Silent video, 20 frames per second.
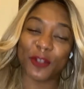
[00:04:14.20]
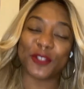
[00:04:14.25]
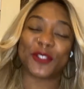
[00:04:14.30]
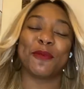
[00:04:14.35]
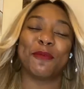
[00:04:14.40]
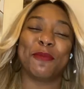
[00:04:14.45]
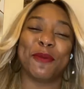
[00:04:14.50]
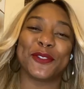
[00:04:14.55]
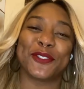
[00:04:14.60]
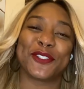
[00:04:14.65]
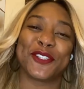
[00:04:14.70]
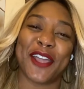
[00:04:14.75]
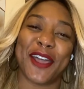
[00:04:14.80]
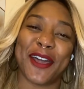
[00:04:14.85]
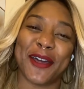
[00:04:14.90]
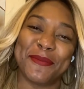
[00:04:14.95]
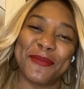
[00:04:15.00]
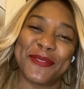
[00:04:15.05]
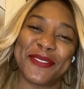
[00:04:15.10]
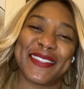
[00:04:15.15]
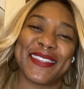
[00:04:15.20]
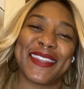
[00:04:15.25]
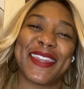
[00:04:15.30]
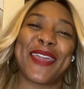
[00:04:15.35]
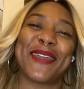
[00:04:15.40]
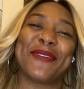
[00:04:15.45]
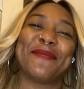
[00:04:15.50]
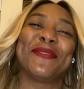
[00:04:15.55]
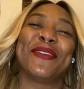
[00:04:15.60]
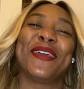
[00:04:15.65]
multiple jobs that
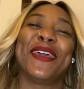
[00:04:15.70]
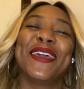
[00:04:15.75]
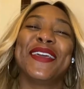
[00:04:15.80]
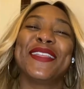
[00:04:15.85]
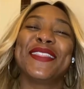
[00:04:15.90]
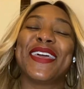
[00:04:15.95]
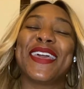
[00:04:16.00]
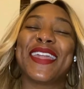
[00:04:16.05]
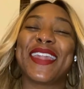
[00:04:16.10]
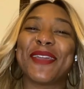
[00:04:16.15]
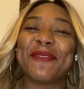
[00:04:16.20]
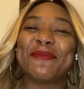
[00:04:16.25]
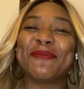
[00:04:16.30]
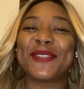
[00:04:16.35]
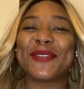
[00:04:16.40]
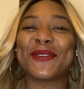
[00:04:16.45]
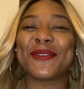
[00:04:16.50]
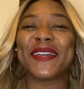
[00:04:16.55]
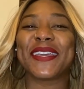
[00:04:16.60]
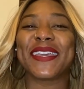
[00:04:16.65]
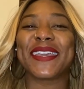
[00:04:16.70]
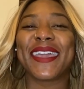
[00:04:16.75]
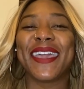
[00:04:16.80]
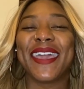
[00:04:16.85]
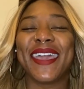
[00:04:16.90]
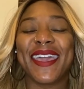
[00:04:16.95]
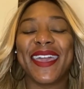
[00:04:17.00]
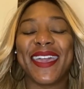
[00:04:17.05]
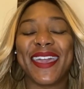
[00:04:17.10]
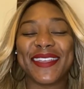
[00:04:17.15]
I'm that I'm doing,
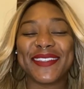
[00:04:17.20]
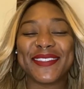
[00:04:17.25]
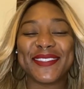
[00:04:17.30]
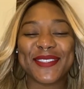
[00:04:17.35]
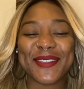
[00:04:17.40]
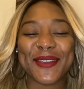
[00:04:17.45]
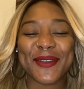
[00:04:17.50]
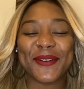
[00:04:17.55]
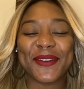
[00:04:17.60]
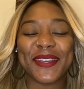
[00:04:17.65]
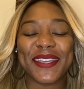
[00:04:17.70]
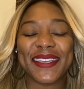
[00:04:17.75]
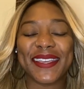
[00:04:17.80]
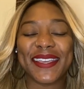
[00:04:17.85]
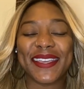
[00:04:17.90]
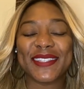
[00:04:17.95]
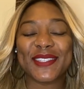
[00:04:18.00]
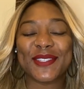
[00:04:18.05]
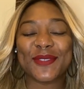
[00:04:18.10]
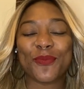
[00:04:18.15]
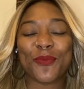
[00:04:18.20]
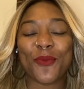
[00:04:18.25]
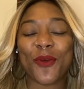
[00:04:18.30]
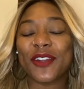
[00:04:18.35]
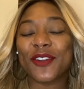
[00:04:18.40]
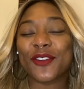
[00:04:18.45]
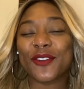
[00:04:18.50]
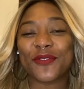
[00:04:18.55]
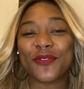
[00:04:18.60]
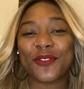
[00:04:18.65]
and so it, it's
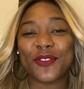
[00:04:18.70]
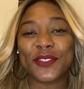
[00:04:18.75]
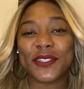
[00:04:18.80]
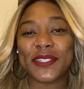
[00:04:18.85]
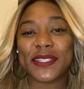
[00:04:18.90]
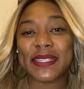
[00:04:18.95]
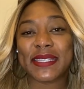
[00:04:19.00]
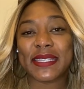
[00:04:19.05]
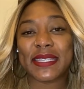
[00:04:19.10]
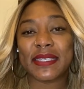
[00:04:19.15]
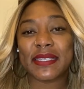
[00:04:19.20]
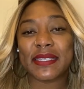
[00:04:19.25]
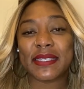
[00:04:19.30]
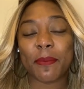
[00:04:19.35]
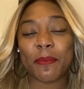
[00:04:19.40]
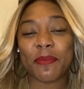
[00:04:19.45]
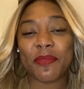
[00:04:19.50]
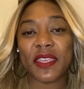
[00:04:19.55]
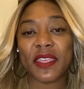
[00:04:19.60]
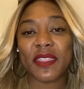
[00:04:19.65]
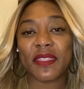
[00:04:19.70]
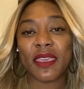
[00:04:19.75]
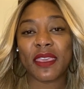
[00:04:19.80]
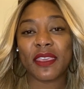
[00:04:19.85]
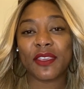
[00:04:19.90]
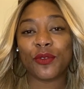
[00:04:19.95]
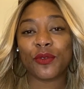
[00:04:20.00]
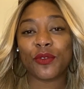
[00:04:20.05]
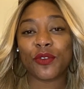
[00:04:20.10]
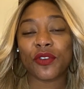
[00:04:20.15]
wonderful to see something
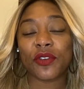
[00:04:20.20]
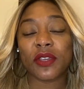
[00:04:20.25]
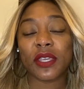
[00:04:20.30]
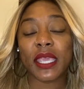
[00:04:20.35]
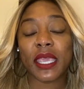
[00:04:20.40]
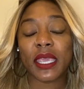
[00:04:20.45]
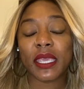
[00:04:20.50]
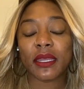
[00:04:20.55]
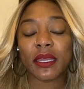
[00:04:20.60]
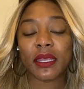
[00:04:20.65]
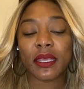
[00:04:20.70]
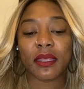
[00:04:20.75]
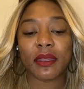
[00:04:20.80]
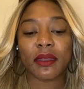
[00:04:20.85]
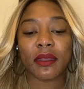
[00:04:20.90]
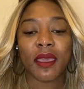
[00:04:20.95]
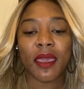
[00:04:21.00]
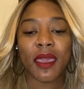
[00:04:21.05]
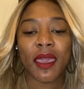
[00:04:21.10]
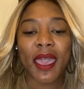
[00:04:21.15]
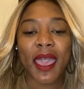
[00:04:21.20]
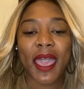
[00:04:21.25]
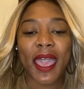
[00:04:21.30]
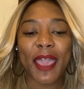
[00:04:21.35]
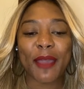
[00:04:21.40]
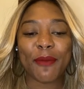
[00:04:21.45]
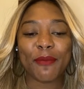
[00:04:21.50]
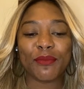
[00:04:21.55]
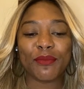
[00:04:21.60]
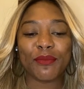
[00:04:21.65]
that you created
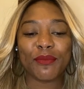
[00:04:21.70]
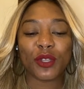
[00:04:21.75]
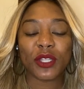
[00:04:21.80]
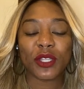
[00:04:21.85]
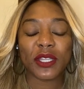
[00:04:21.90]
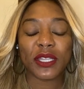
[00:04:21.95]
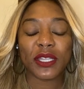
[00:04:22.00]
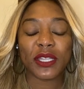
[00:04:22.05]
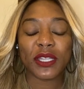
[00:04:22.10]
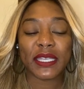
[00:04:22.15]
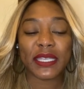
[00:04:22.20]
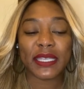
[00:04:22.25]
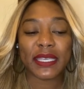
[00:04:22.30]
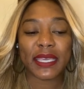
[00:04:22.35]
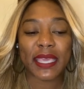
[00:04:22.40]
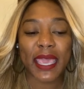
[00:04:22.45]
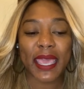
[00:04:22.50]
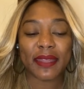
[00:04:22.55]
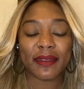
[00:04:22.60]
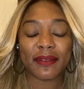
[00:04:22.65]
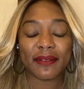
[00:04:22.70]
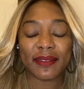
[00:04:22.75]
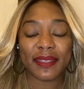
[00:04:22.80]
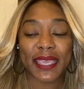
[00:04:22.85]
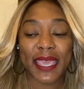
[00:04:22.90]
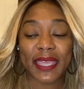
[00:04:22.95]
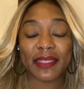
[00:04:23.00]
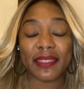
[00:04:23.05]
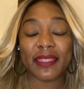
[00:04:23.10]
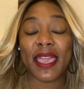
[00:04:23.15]
um, really get
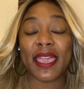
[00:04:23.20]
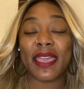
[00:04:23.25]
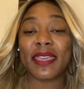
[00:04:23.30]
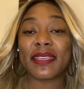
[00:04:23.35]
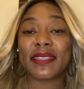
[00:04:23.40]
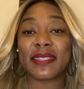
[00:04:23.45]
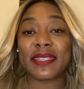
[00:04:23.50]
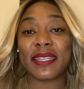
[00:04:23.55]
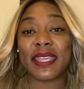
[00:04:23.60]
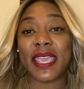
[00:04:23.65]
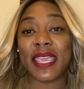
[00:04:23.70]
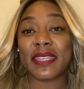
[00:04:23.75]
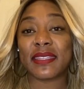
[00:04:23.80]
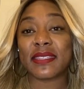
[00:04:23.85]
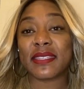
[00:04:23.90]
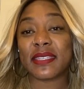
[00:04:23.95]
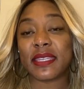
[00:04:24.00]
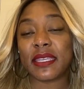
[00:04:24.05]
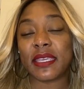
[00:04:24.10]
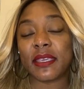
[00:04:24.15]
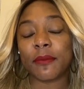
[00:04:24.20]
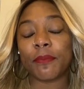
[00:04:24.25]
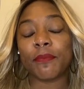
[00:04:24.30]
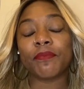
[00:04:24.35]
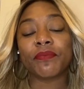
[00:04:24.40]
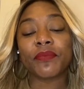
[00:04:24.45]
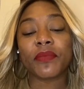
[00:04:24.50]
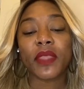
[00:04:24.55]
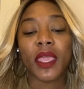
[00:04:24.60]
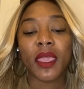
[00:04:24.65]
get legs and gain
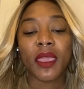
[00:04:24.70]
steam.